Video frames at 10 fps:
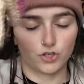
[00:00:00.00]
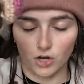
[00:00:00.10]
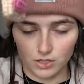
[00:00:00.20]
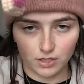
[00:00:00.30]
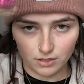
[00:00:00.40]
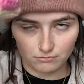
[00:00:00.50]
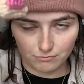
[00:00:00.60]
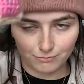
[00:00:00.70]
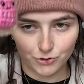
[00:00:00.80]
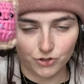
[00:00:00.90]
chocolate,
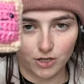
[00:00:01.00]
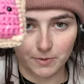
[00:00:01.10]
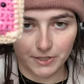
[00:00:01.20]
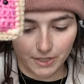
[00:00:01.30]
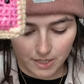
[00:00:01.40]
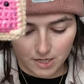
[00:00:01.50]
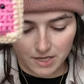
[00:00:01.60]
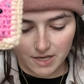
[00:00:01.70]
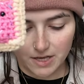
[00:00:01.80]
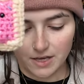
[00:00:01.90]
strawberry,
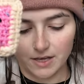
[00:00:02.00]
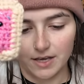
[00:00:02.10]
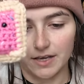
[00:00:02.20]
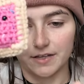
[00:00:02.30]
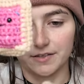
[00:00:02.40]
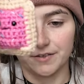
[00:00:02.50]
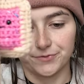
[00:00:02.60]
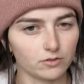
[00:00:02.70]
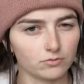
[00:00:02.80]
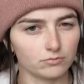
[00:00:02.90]
and
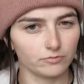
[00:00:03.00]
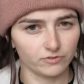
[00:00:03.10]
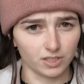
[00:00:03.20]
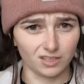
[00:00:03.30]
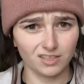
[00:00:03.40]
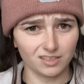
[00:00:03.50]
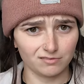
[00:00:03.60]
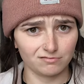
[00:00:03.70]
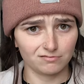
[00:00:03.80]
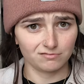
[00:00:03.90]

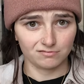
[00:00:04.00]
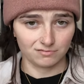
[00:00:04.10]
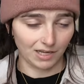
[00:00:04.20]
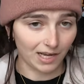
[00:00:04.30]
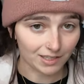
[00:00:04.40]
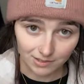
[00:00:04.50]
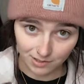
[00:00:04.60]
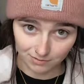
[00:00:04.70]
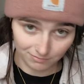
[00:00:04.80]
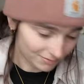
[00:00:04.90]
vanilla? I don't
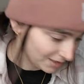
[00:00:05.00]
know.